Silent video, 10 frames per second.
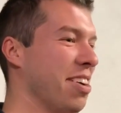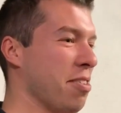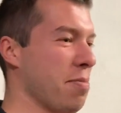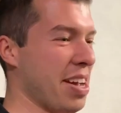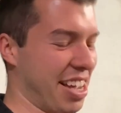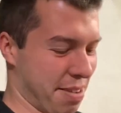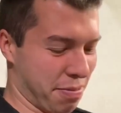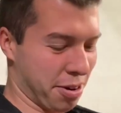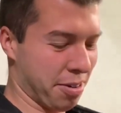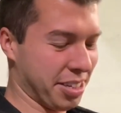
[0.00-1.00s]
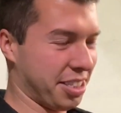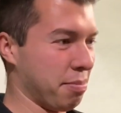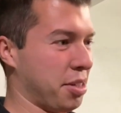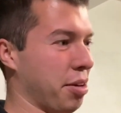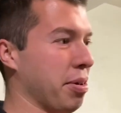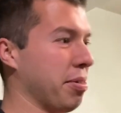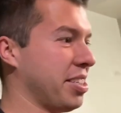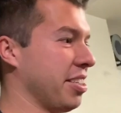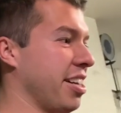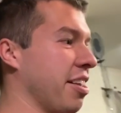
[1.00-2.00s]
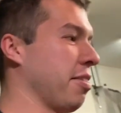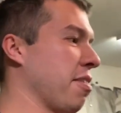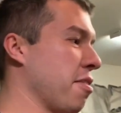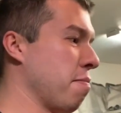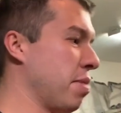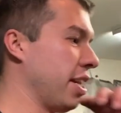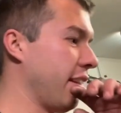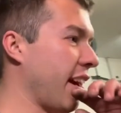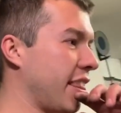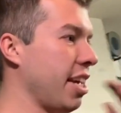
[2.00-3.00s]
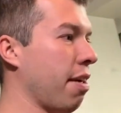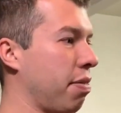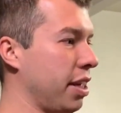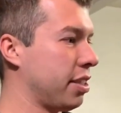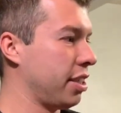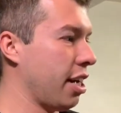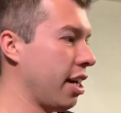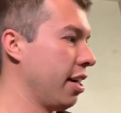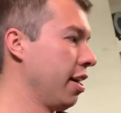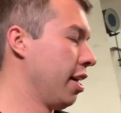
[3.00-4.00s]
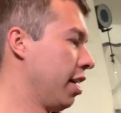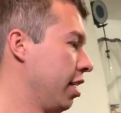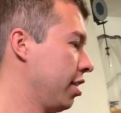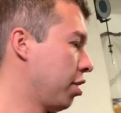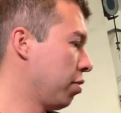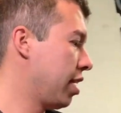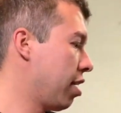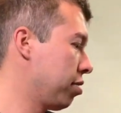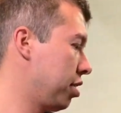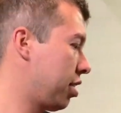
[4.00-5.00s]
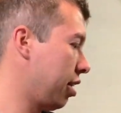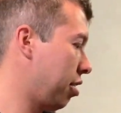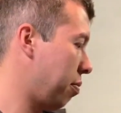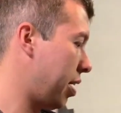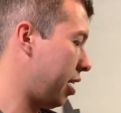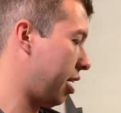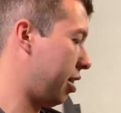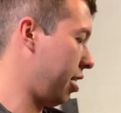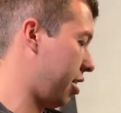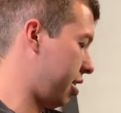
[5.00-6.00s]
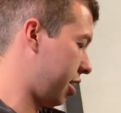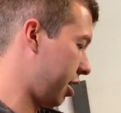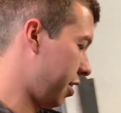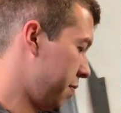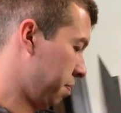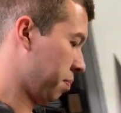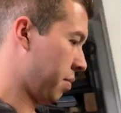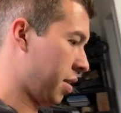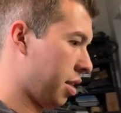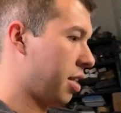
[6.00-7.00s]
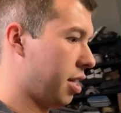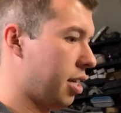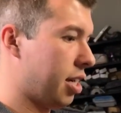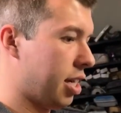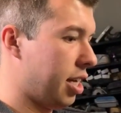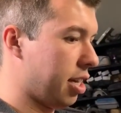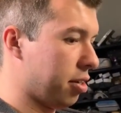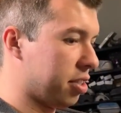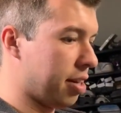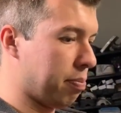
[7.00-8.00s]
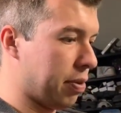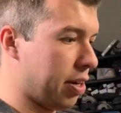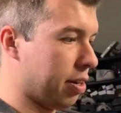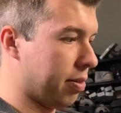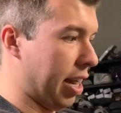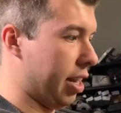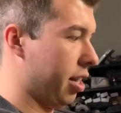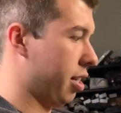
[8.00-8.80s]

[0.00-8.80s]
we'll make up for it with some turbo whistle down the road. But I think if this toned down just a little bit, I think it'll sound pretty all right.